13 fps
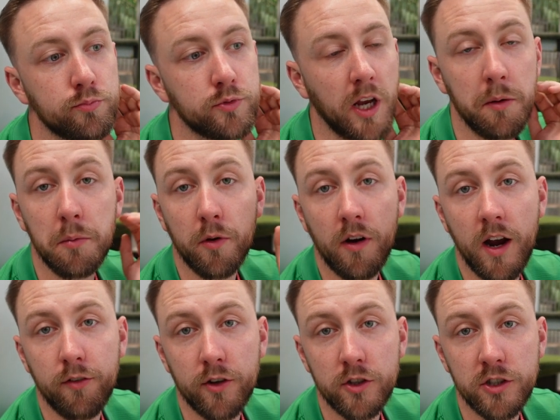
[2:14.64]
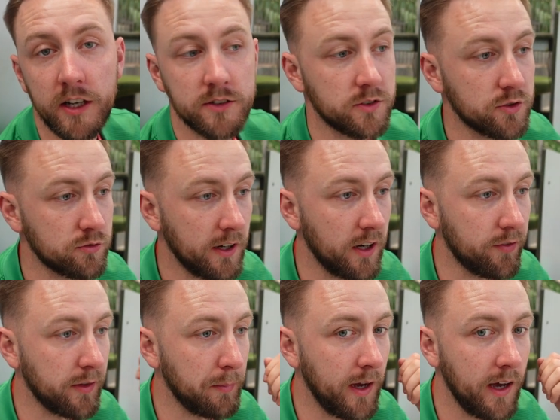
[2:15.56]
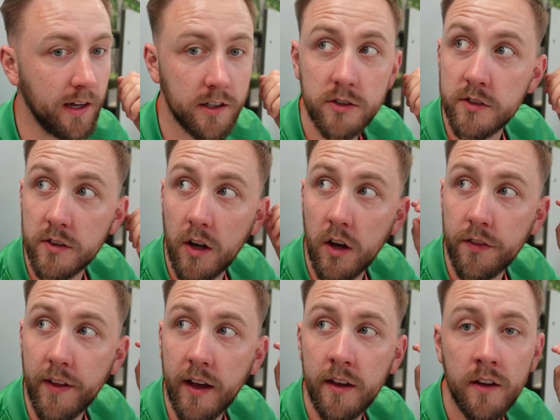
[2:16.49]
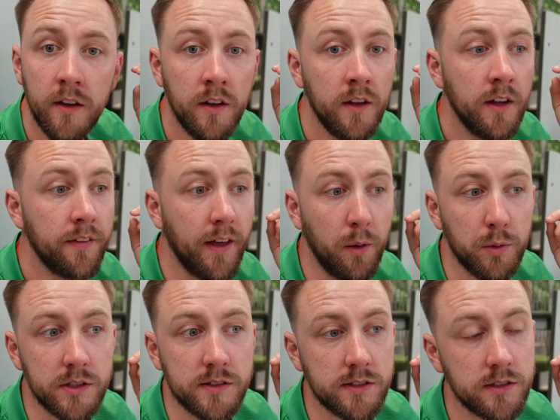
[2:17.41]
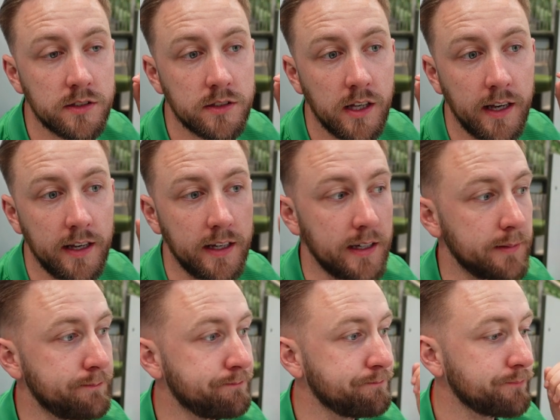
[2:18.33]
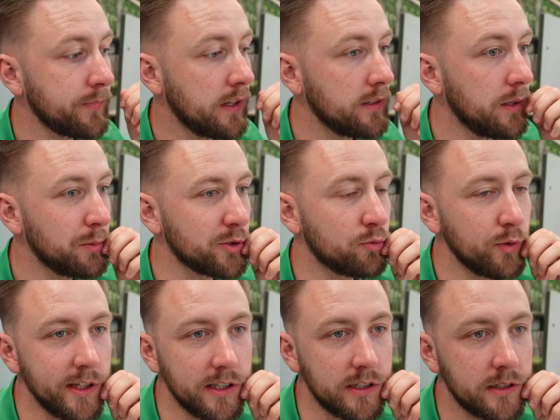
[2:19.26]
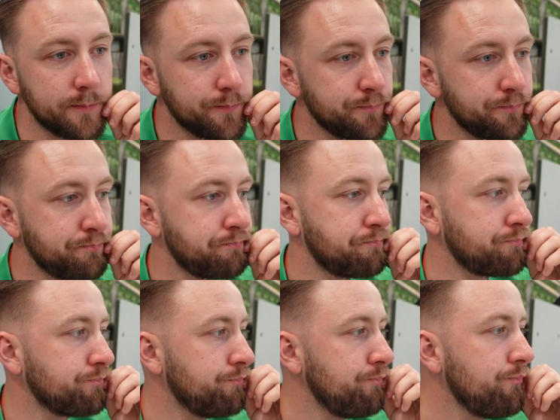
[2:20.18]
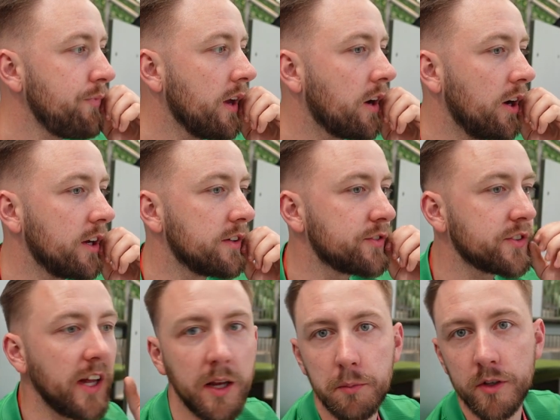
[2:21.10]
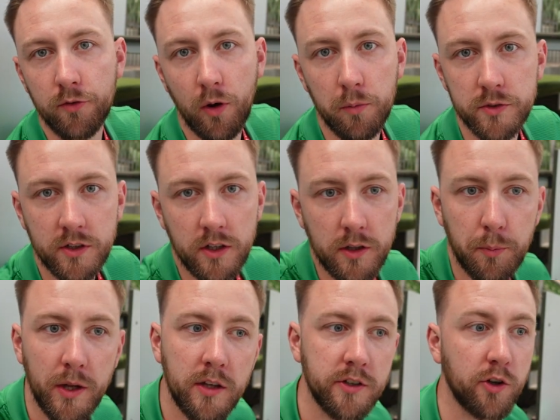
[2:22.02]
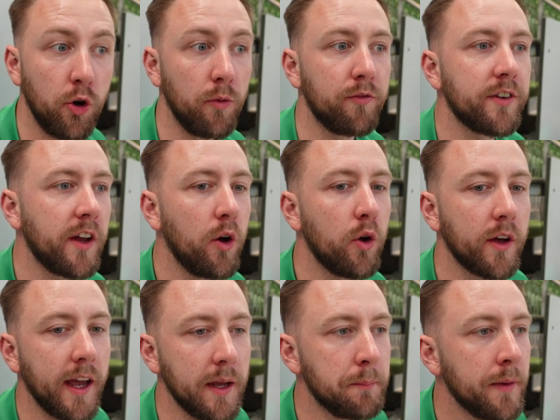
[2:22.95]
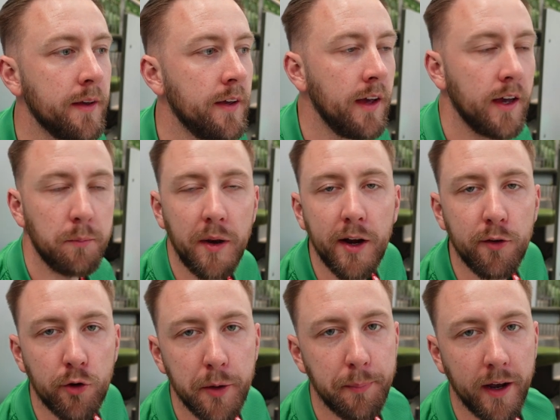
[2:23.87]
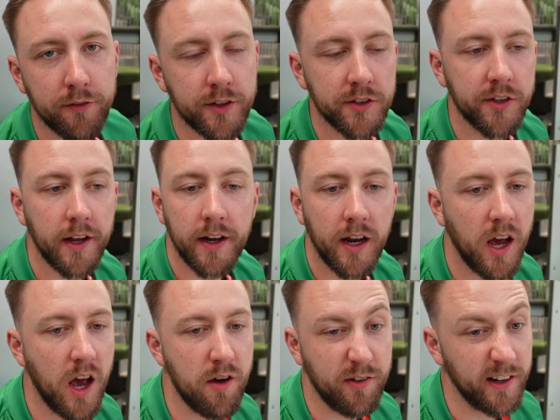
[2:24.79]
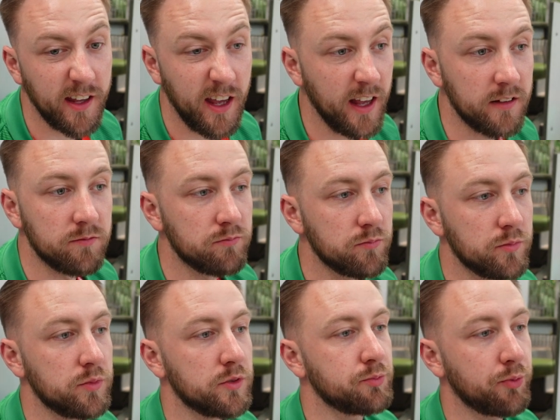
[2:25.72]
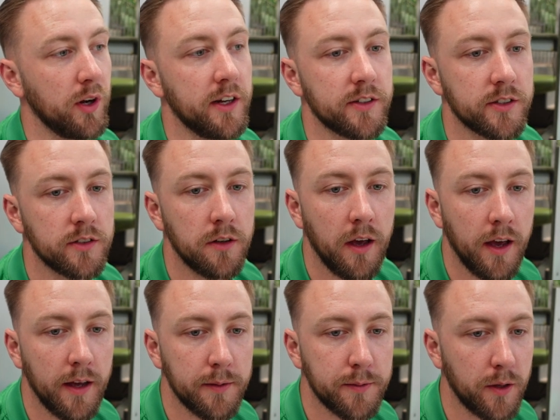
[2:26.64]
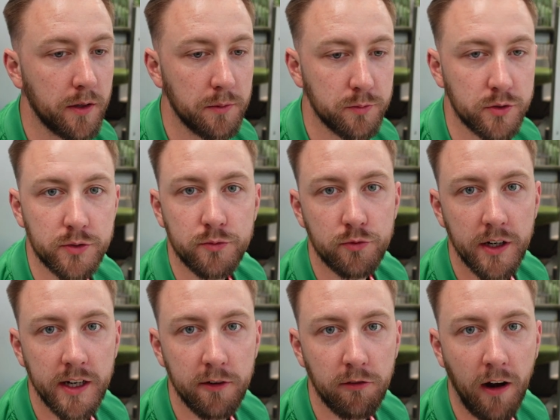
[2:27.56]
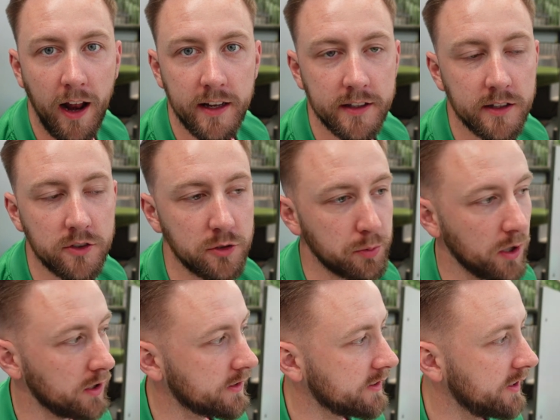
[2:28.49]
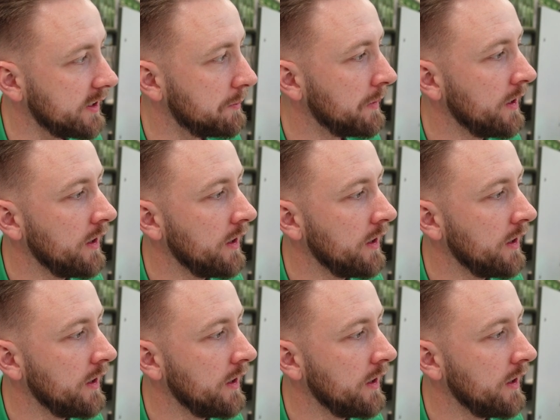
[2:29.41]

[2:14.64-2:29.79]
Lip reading: Jamie McGrath for a chance straight off the bat, and I just thought that was a real kind of statement of what was going to be to come for the whole game. Played right back for the second half, and again, it was brilliant. I thought he just really ran up the Gibraltar team.